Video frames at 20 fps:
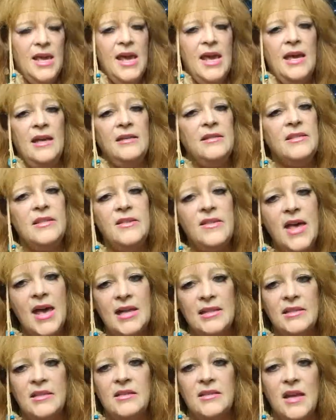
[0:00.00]
As
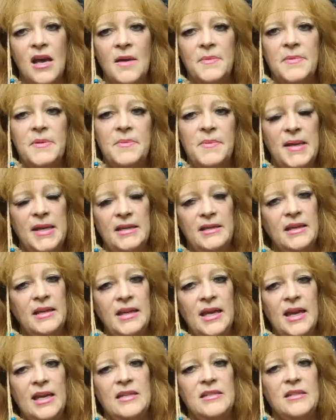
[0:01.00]
that stops being the
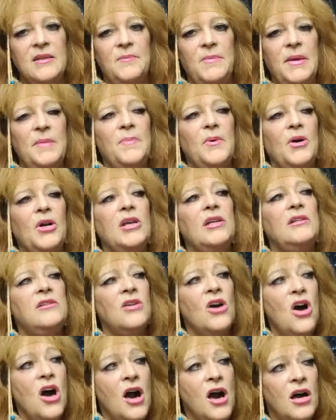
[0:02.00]
case and people can
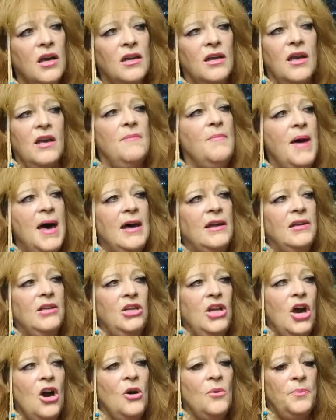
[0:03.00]
talk about
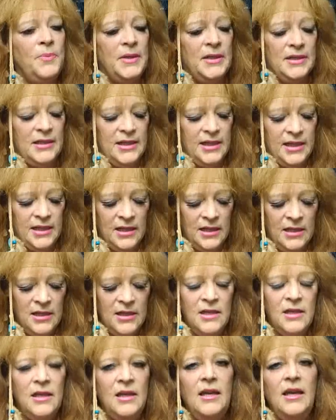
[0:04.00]
it openly
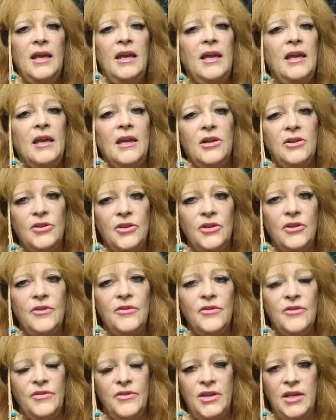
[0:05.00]
and
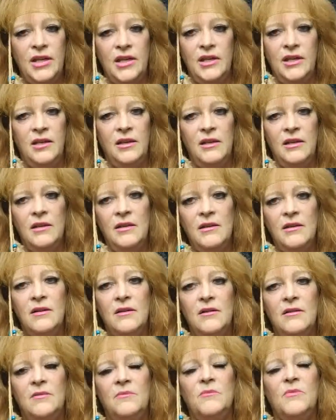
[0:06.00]
the
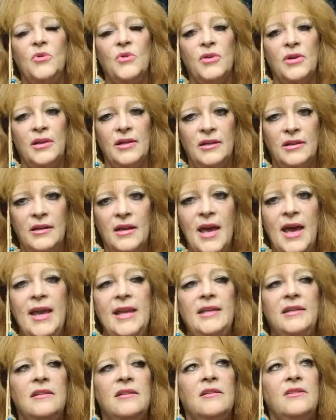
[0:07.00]
more
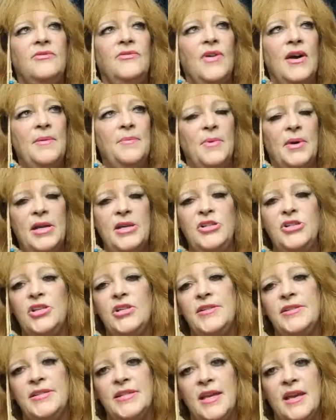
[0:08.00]
enlightened
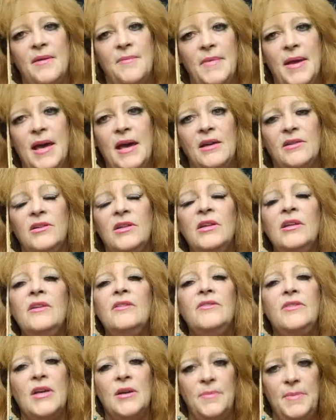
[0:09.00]
vibrations come out,
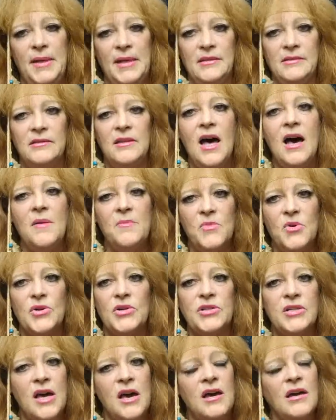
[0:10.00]
there'll be a lot more
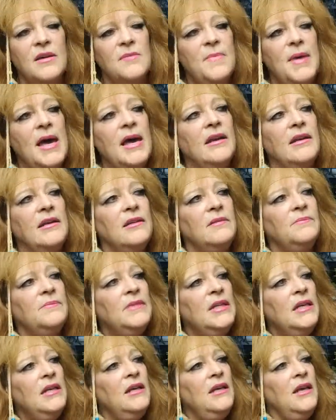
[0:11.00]
talk about it.
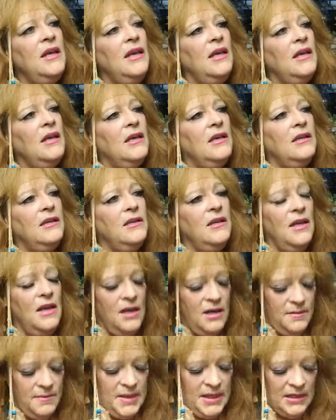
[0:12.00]
And
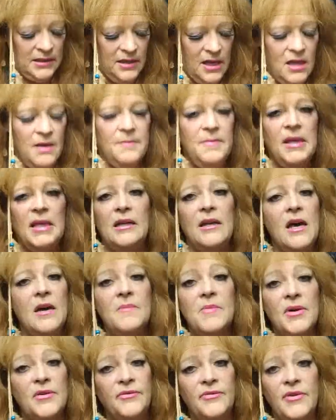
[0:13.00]
um, it'll be a lot
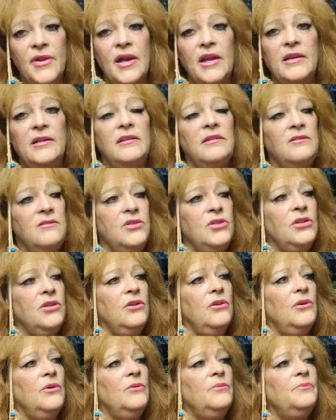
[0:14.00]
more fun,
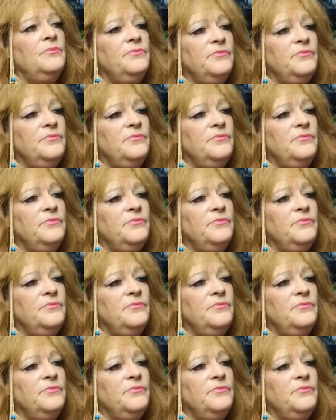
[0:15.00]
too.